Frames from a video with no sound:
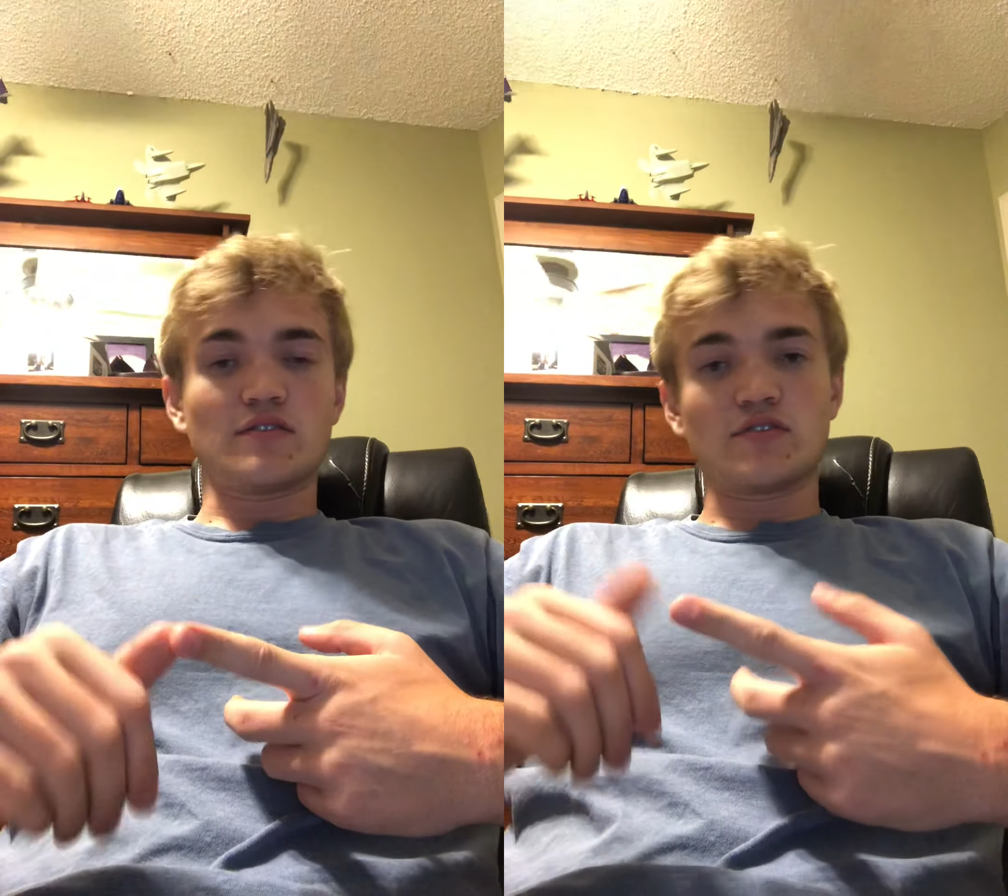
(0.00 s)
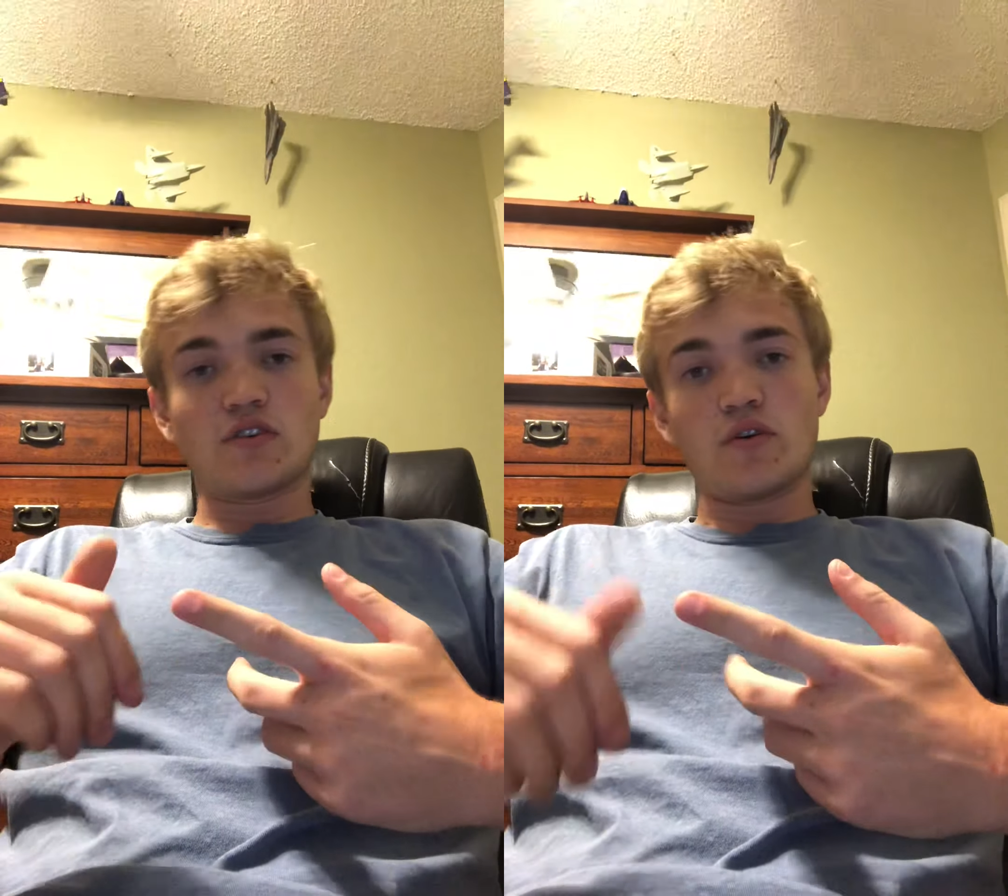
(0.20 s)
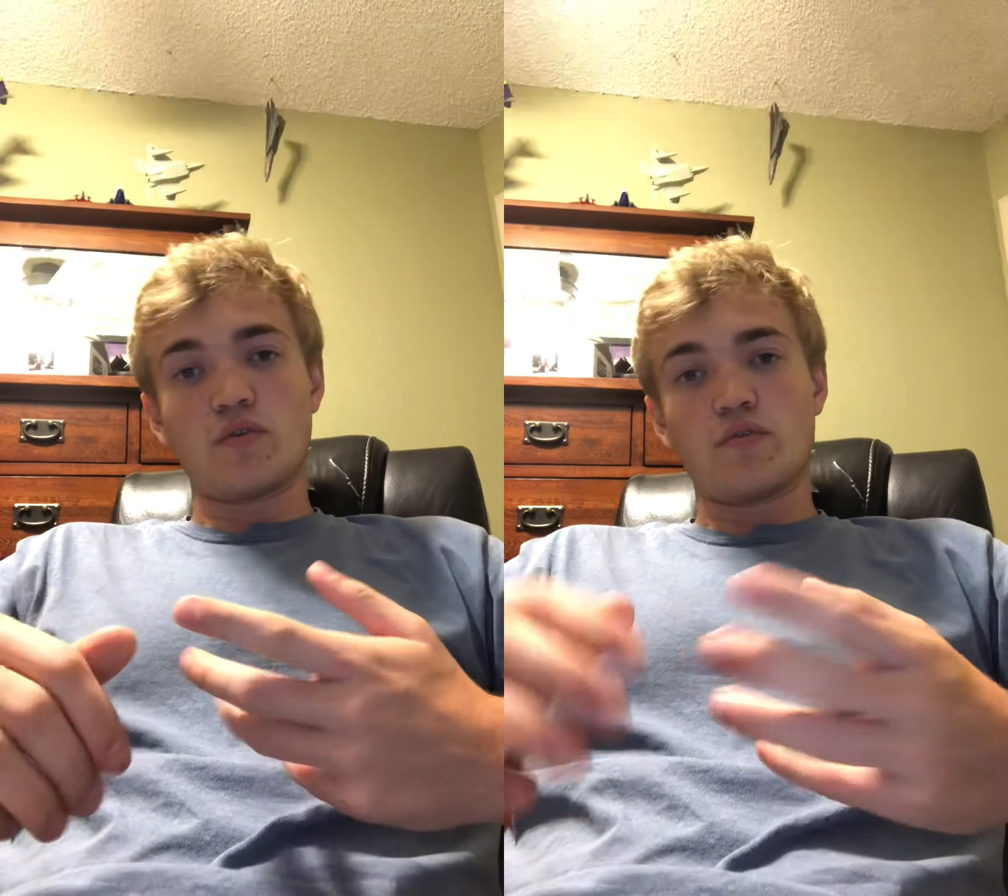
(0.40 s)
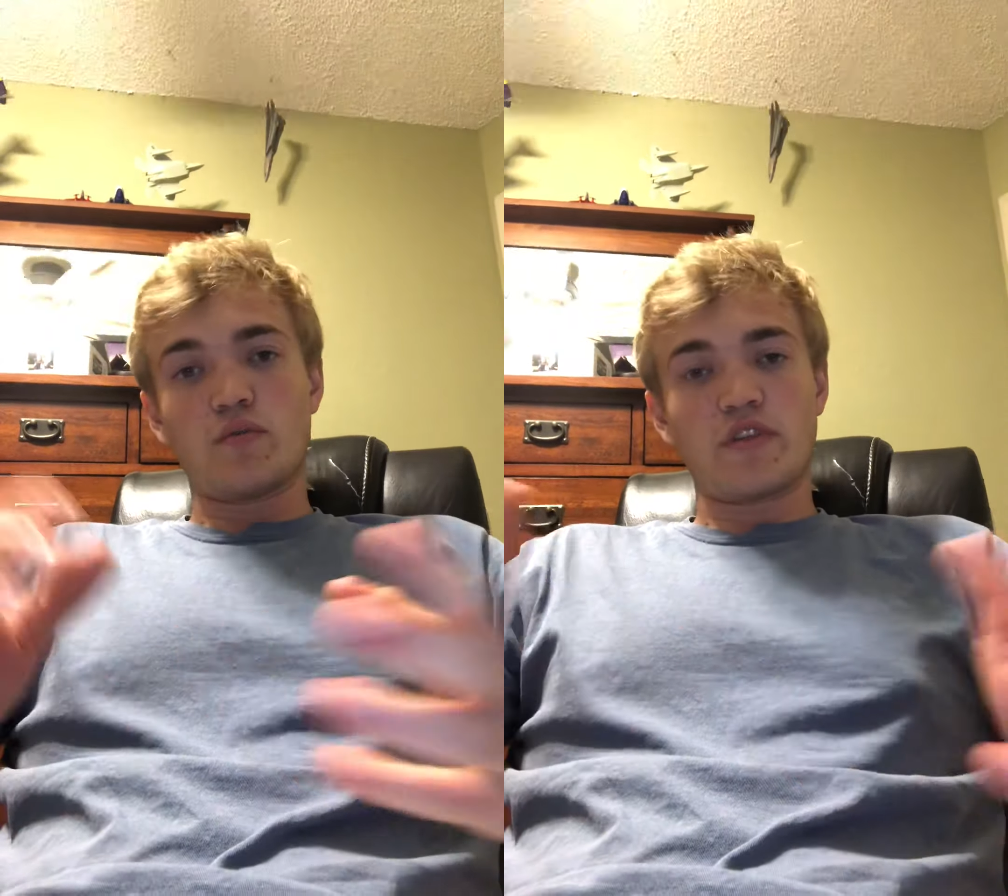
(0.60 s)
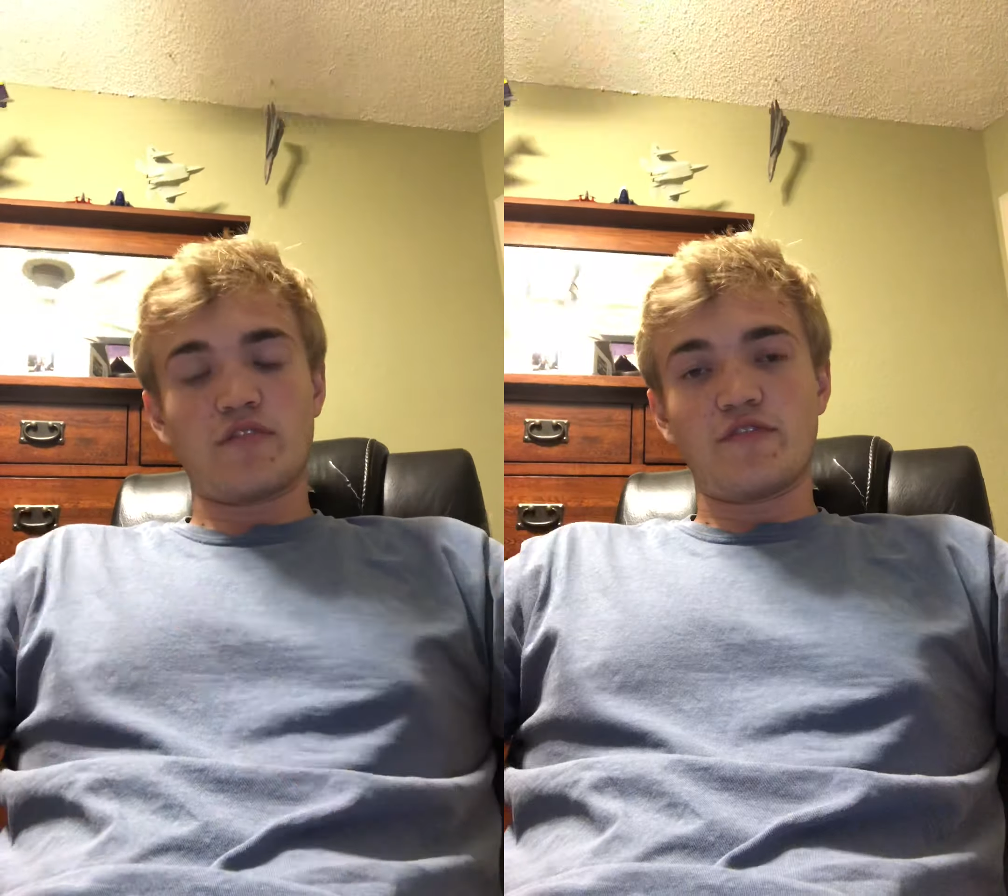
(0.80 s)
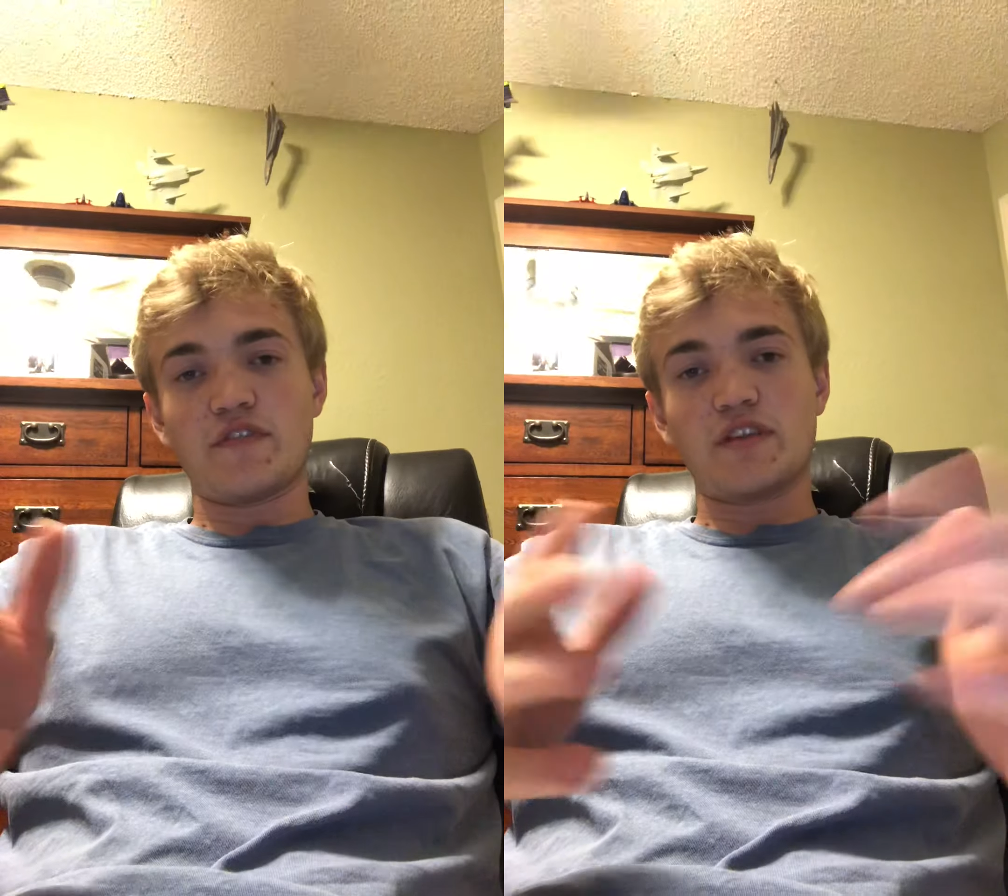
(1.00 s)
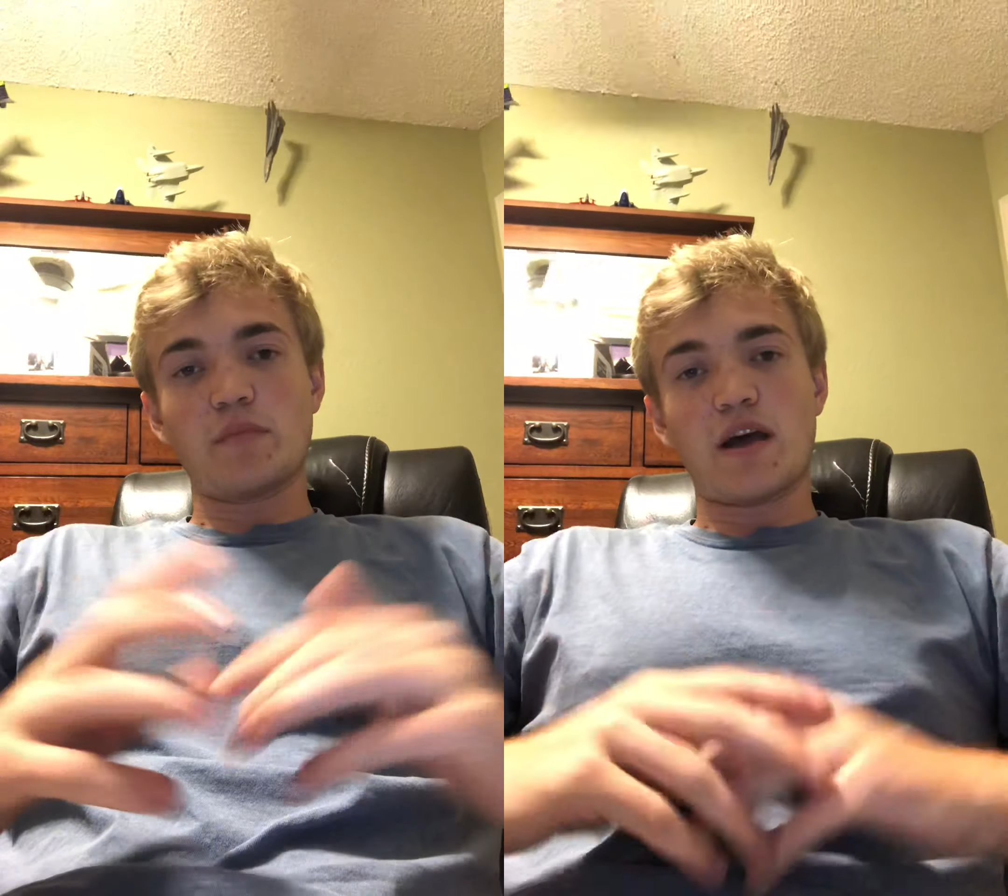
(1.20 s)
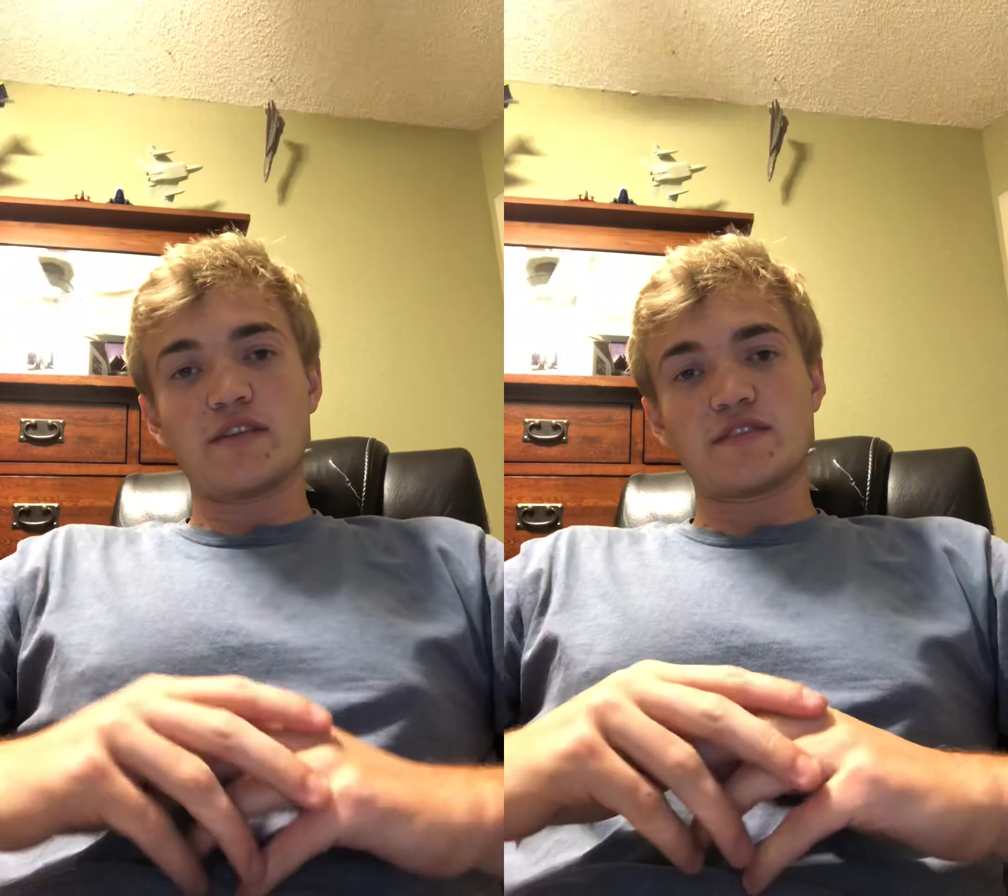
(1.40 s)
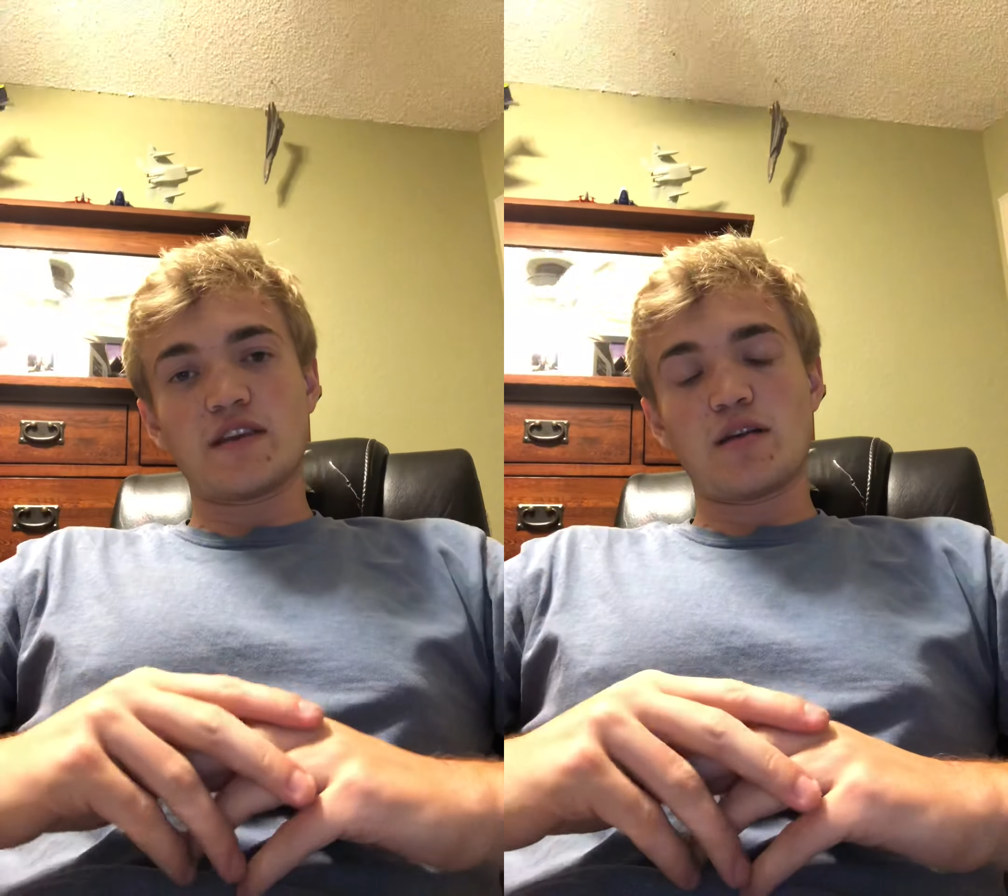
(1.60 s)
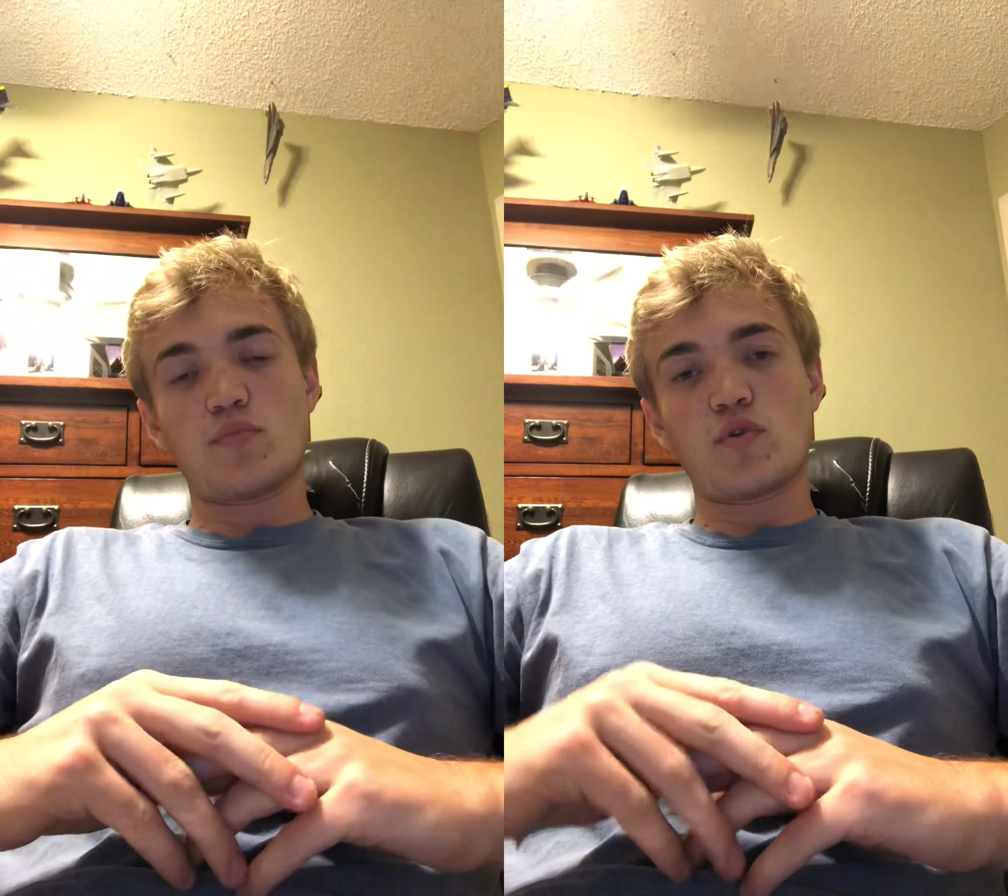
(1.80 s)
so within 15 miles of the
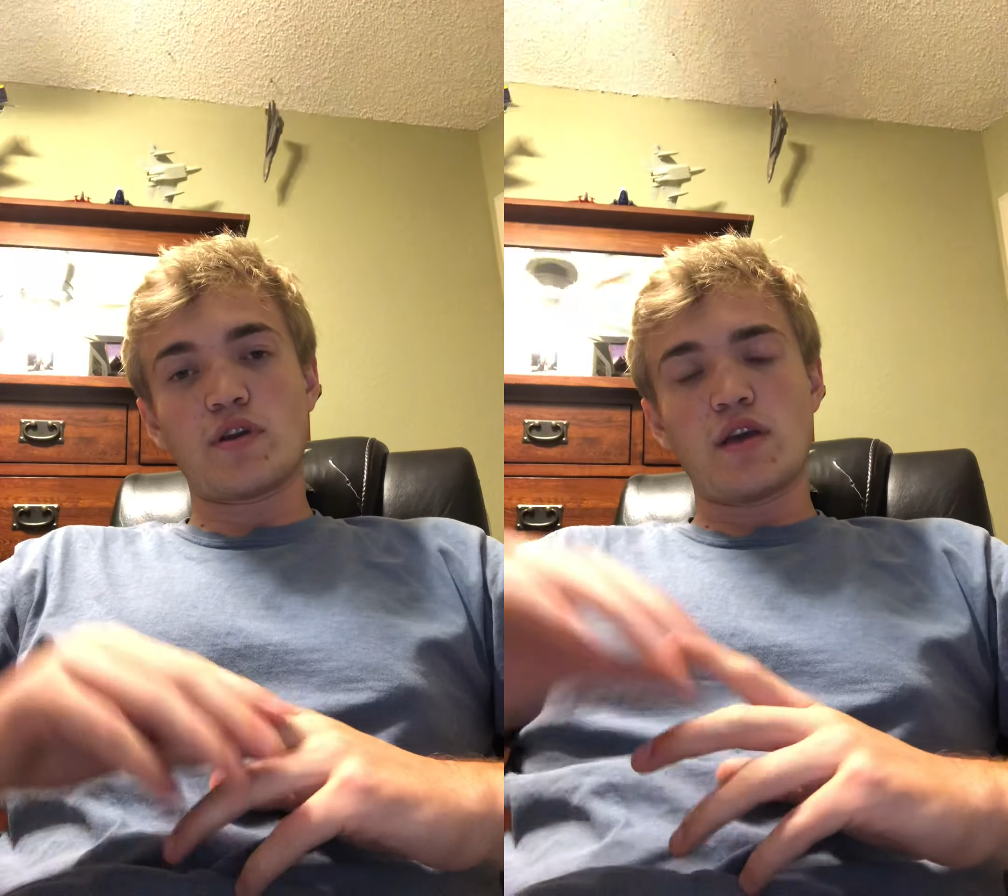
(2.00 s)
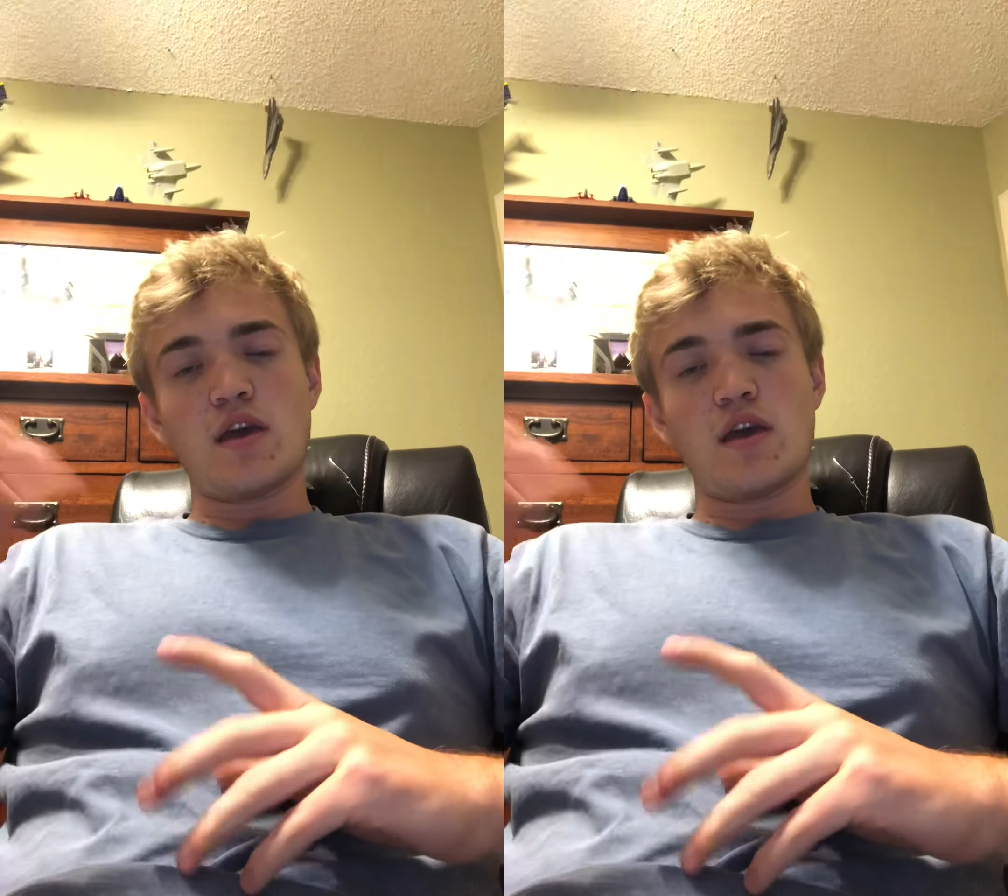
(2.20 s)
airport,